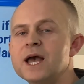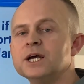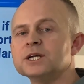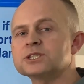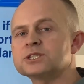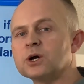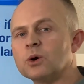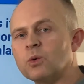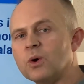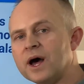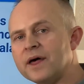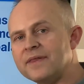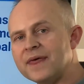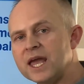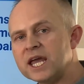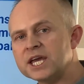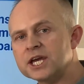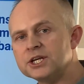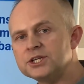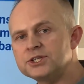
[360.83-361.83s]
So what
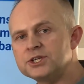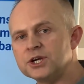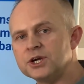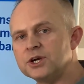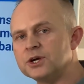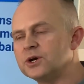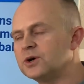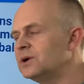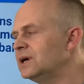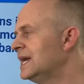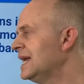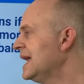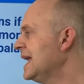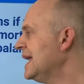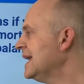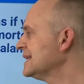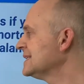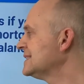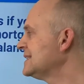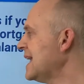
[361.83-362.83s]
they could do
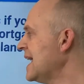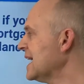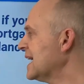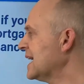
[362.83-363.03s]
is they